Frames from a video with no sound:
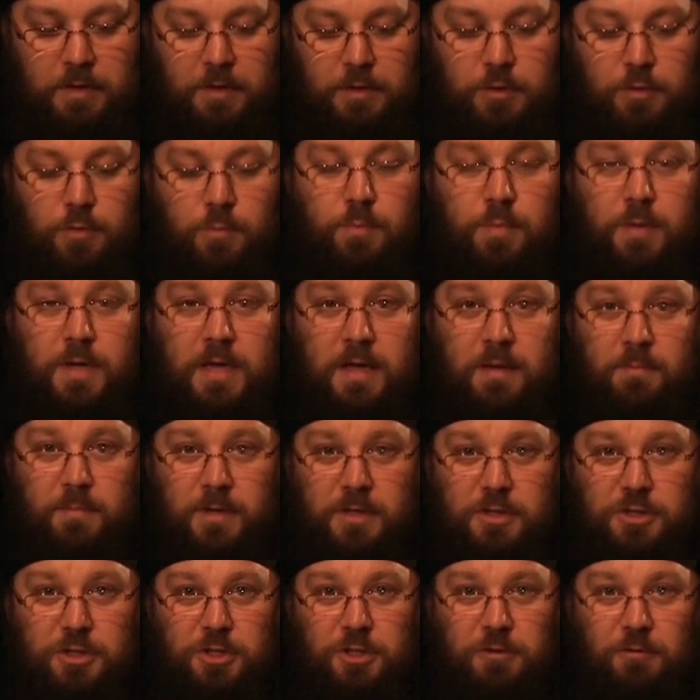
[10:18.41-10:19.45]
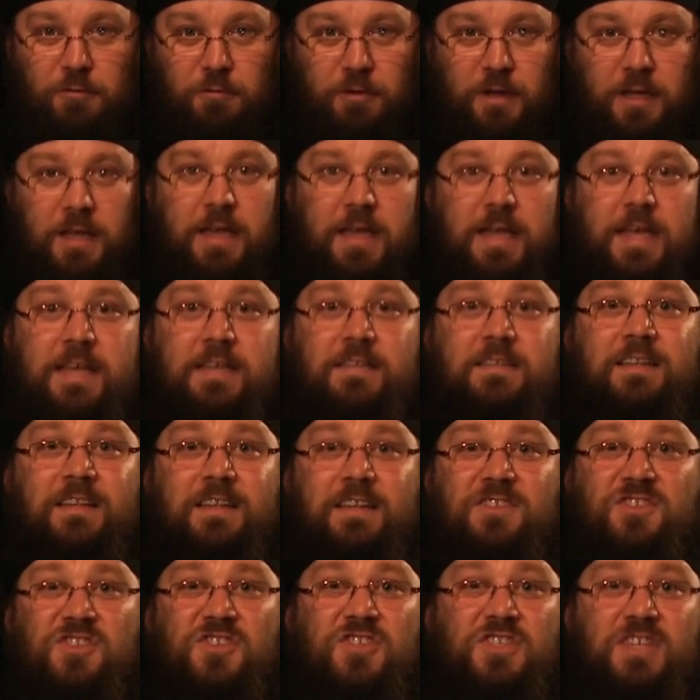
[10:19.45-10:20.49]
To be a missionary is an
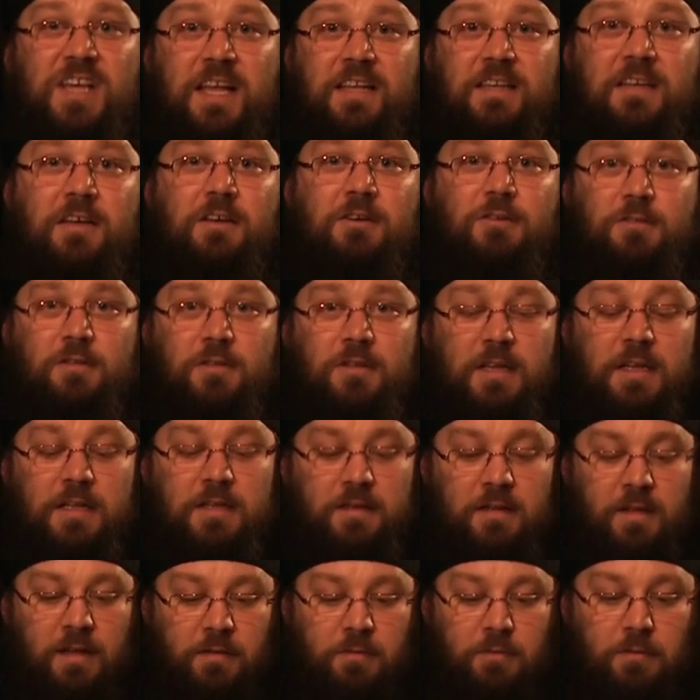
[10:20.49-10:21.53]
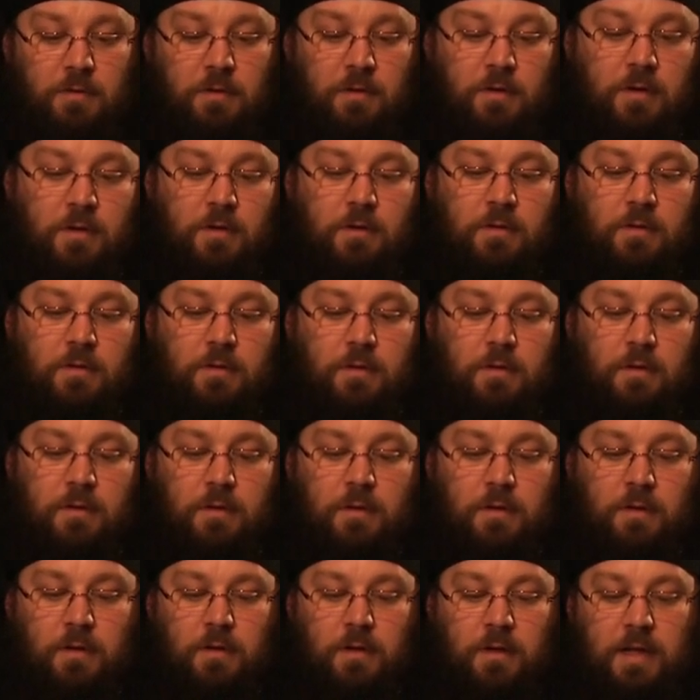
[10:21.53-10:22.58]
ascetical endeavor
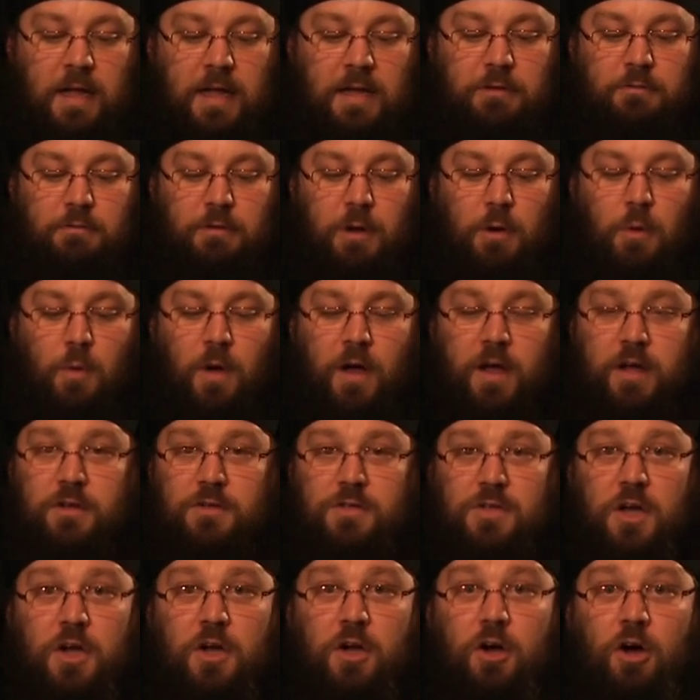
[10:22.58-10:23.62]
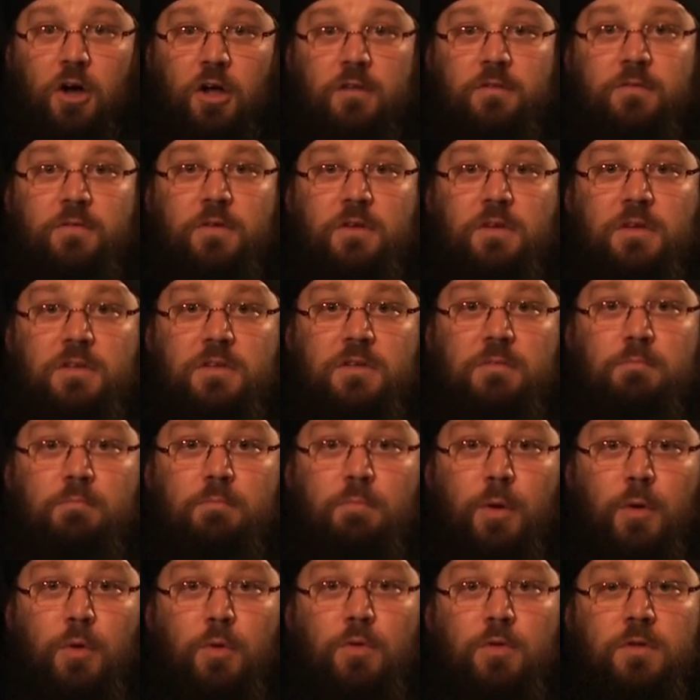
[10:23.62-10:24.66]
and requires a confident
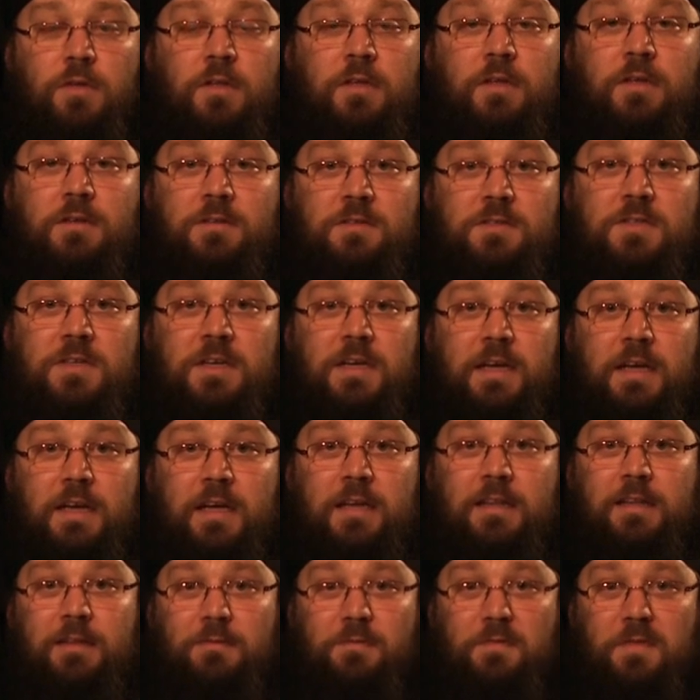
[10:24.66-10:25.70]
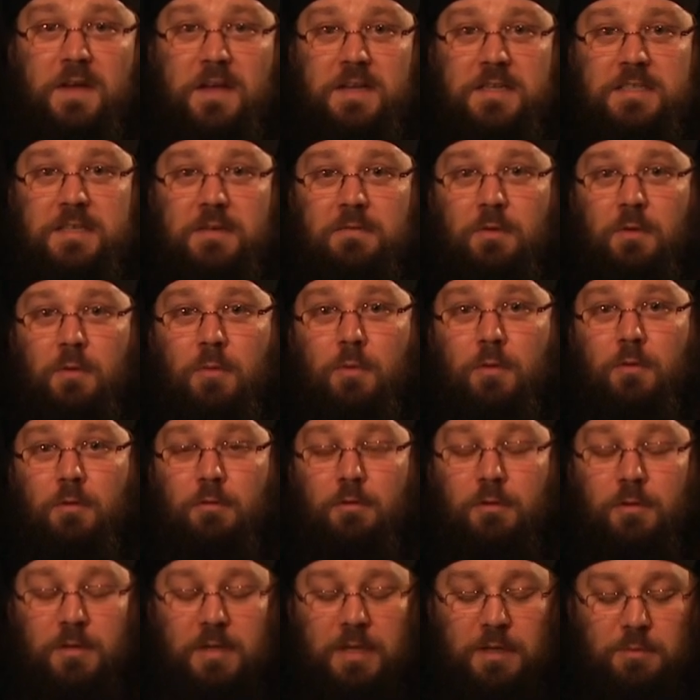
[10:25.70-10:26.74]
boldness in the face of a
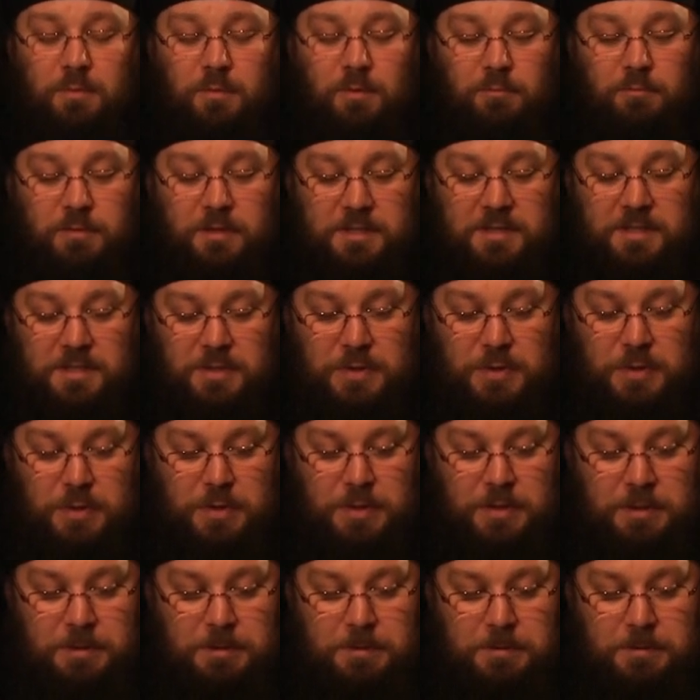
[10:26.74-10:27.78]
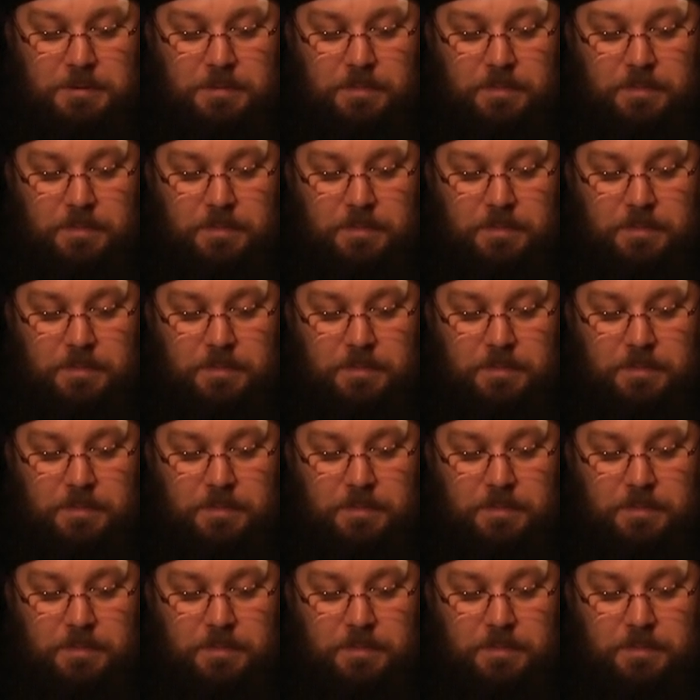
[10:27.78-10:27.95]
world that will resist it.